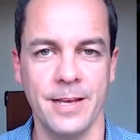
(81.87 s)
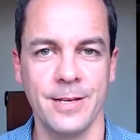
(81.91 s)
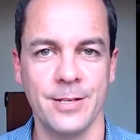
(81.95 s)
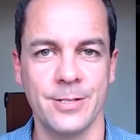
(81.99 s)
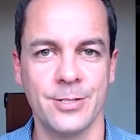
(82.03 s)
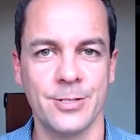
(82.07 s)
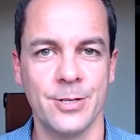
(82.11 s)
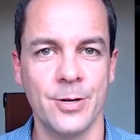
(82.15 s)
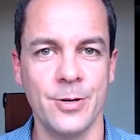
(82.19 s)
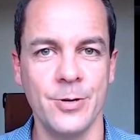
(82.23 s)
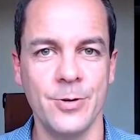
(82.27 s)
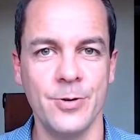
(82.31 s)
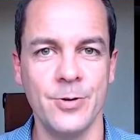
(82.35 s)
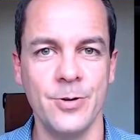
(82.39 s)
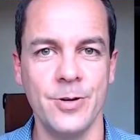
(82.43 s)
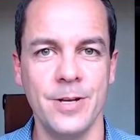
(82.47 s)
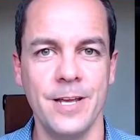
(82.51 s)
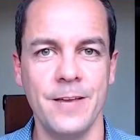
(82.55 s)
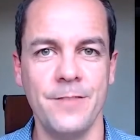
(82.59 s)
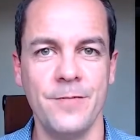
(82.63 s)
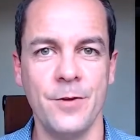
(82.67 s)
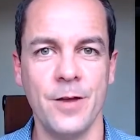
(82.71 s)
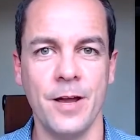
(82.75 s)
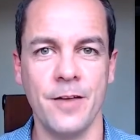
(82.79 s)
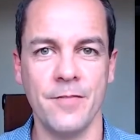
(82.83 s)
So
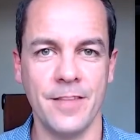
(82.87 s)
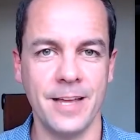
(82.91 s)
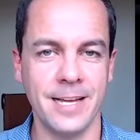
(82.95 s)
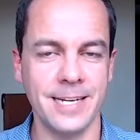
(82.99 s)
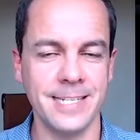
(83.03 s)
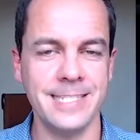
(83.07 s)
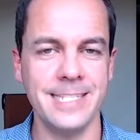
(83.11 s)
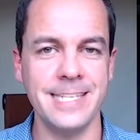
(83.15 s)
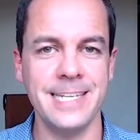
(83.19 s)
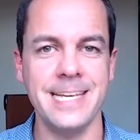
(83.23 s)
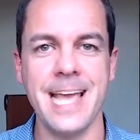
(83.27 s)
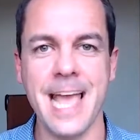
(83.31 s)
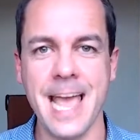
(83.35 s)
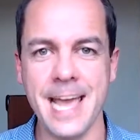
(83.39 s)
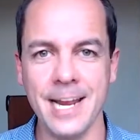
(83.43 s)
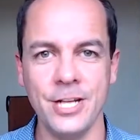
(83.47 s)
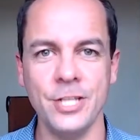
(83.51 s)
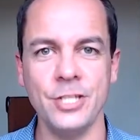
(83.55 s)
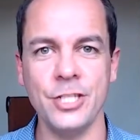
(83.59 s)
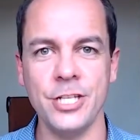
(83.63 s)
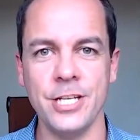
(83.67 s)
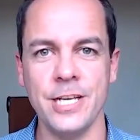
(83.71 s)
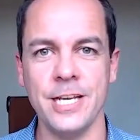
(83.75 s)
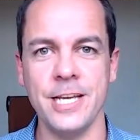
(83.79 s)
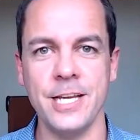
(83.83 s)
if you have that D
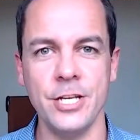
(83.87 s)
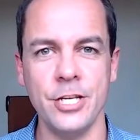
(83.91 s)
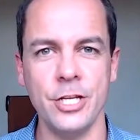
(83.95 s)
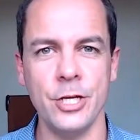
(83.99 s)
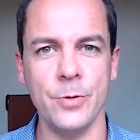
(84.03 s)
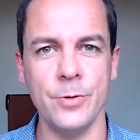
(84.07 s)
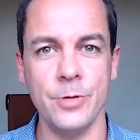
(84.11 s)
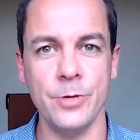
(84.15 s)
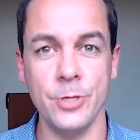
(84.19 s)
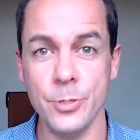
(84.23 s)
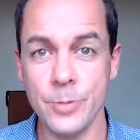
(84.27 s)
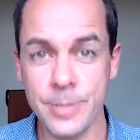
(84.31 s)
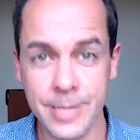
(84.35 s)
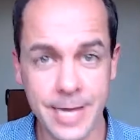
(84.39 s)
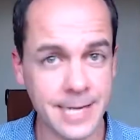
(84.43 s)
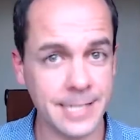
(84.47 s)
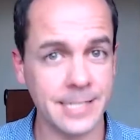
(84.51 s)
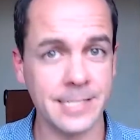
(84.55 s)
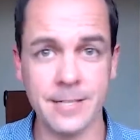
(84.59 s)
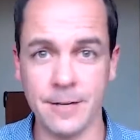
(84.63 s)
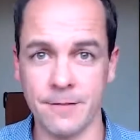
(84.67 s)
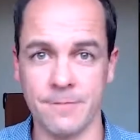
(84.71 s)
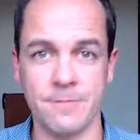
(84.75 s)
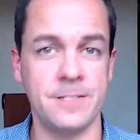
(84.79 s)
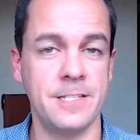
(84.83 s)
energy in you, you get
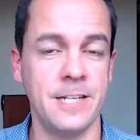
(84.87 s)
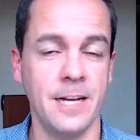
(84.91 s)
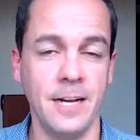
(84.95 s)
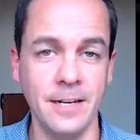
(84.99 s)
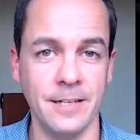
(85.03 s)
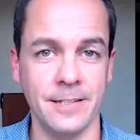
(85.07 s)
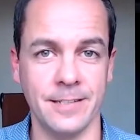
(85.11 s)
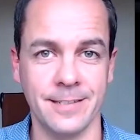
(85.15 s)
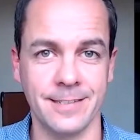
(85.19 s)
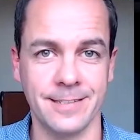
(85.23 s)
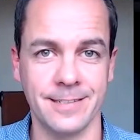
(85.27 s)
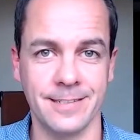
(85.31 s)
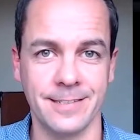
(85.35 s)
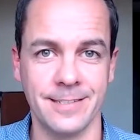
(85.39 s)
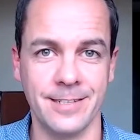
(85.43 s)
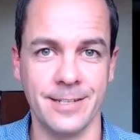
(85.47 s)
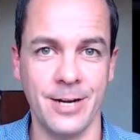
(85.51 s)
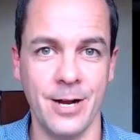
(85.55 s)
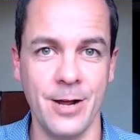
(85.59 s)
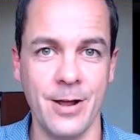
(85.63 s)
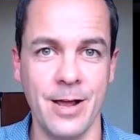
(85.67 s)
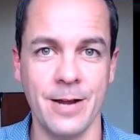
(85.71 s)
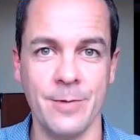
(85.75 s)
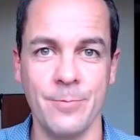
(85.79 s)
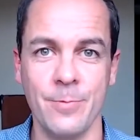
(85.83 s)
stuff done, you
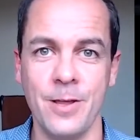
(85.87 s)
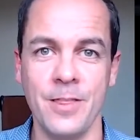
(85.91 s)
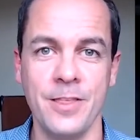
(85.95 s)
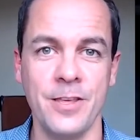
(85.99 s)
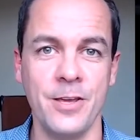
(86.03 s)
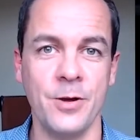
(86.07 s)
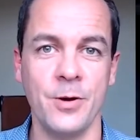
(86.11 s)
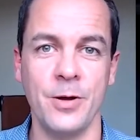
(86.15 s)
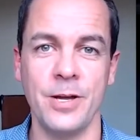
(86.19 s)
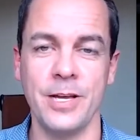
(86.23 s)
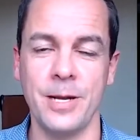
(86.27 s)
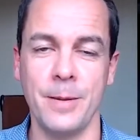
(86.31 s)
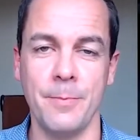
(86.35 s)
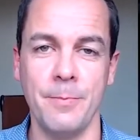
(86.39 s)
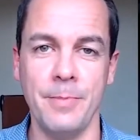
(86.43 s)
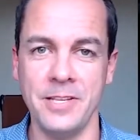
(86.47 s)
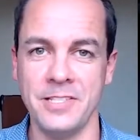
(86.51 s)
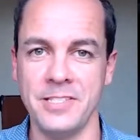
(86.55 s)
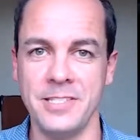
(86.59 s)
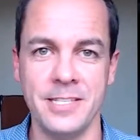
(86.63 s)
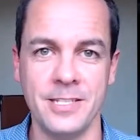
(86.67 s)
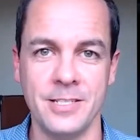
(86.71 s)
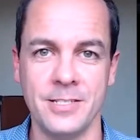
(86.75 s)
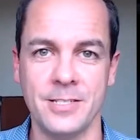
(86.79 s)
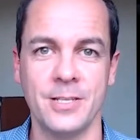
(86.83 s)
know, and whether you're in a
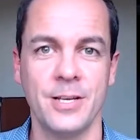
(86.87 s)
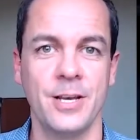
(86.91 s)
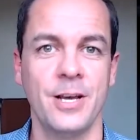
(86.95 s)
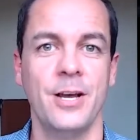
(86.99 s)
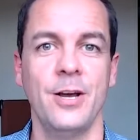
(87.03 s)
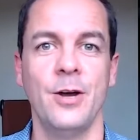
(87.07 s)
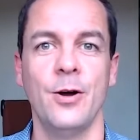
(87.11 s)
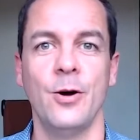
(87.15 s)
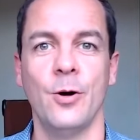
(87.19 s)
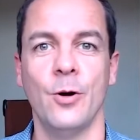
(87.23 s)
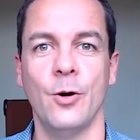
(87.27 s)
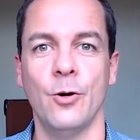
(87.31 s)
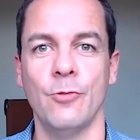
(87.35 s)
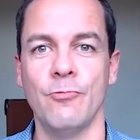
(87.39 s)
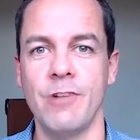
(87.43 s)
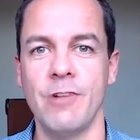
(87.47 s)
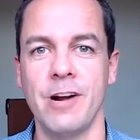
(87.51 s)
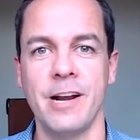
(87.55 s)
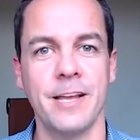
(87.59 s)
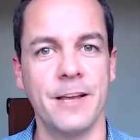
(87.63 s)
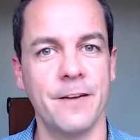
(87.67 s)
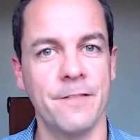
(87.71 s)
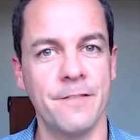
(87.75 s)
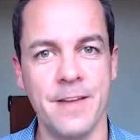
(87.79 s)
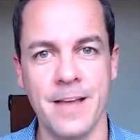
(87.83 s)
business or
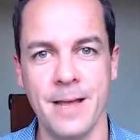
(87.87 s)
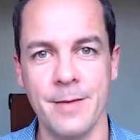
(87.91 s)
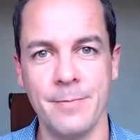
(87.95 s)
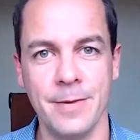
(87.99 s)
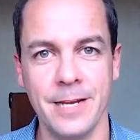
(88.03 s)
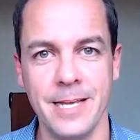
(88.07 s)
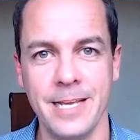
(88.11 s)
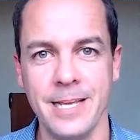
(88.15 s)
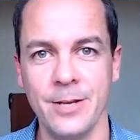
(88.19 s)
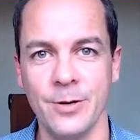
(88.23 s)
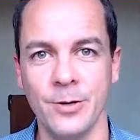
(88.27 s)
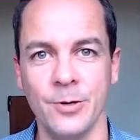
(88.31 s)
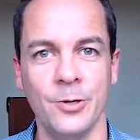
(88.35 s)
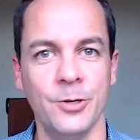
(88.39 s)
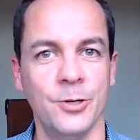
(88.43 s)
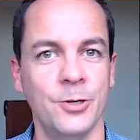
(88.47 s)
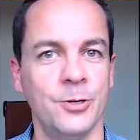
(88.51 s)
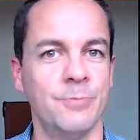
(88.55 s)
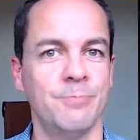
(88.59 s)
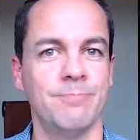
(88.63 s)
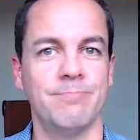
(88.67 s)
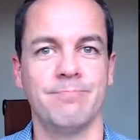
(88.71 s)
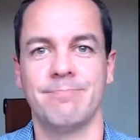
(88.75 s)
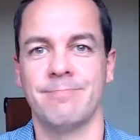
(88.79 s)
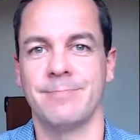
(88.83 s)
running a family
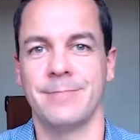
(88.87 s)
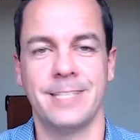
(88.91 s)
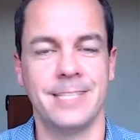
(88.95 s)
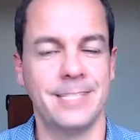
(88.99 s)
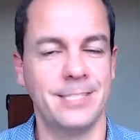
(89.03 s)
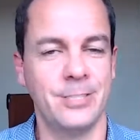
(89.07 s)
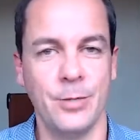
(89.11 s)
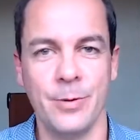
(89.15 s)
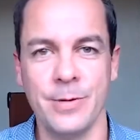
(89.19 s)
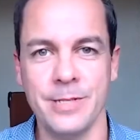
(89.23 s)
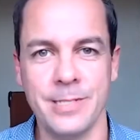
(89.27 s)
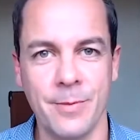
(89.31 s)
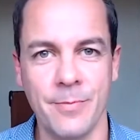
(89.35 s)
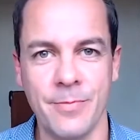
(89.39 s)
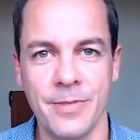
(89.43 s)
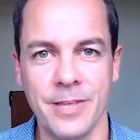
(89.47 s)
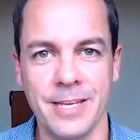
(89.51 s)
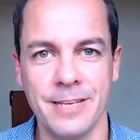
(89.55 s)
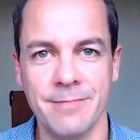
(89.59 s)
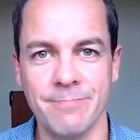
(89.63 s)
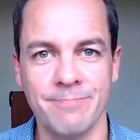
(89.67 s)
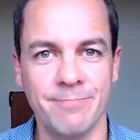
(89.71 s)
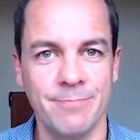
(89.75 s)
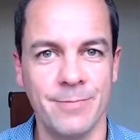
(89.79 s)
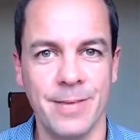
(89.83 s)
or doing
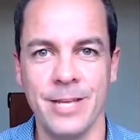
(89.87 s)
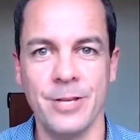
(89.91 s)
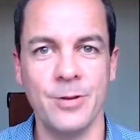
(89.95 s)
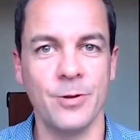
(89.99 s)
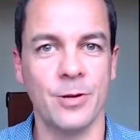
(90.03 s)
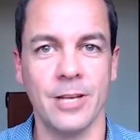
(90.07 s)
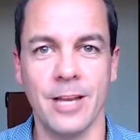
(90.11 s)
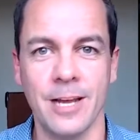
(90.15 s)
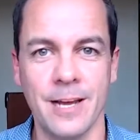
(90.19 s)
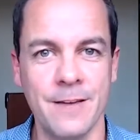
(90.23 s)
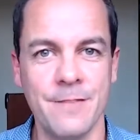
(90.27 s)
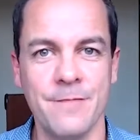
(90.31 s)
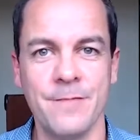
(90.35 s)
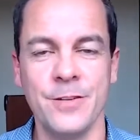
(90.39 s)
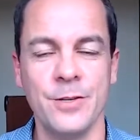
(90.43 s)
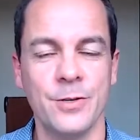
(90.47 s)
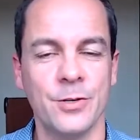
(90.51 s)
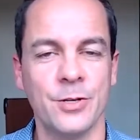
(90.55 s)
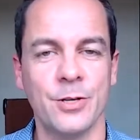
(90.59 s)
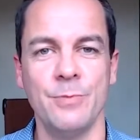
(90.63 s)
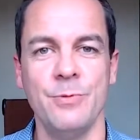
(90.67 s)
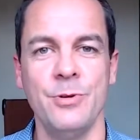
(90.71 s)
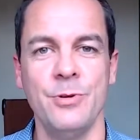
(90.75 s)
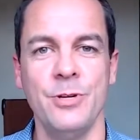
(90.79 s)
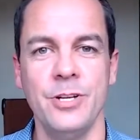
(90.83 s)
something in your life, in
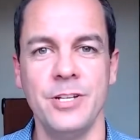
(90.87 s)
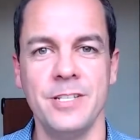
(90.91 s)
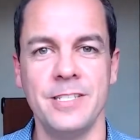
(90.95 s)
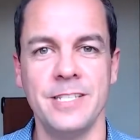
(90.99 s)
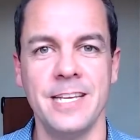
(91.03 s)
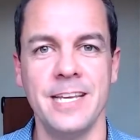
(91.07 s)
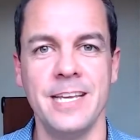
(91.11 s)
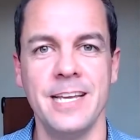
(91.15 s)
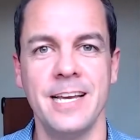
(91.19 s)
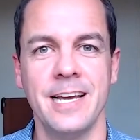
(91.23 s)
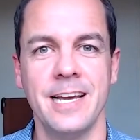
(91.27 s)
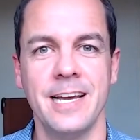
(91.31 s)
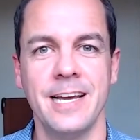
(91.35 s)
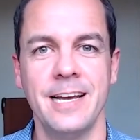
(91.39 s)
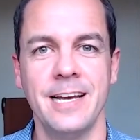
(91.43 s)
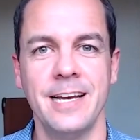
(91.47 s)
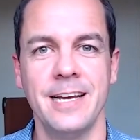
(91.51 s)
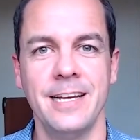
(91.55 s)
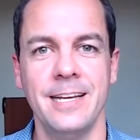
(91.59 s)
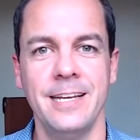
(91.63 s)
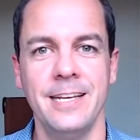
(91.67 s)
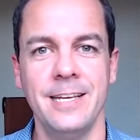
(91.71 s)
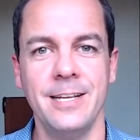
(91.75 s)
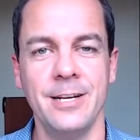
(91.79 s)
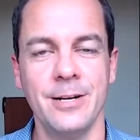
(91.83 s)
your community,
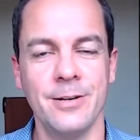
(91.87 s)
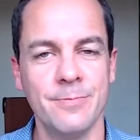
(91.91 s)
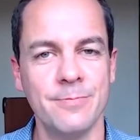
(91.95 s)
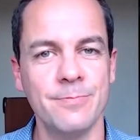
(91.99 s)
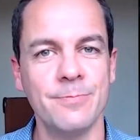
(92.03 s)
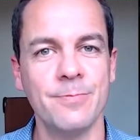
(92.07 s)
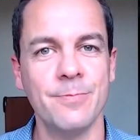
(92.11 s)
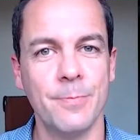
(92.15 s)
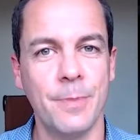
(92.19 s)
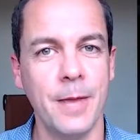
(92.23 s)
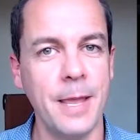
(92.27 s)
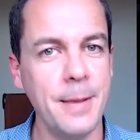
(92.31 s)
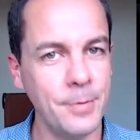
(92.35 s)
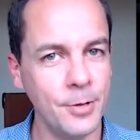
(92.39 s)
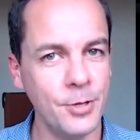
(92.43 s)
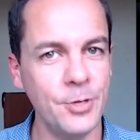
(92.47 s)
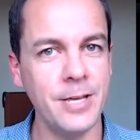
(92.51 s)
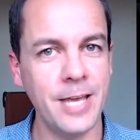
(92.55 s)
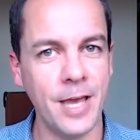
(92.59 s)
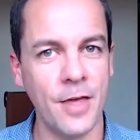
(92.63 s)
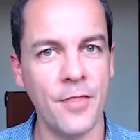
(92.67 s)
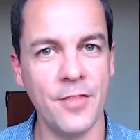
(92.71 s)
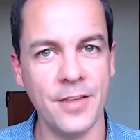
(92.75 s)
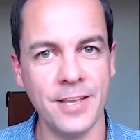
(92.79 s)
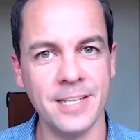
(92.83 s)
you know, people who
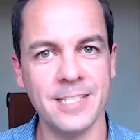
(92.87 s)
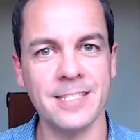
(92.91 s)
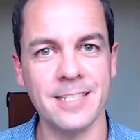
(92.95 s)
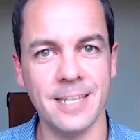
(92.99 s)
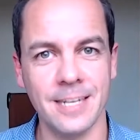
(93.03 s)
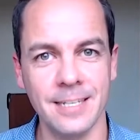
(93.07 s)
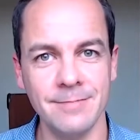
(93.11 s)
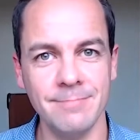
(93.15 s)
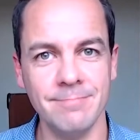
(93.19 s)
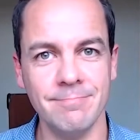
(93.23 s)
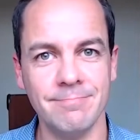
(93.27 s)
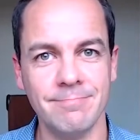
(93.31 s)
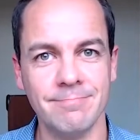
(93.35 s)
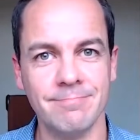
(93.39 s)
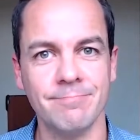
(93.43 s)
get things done.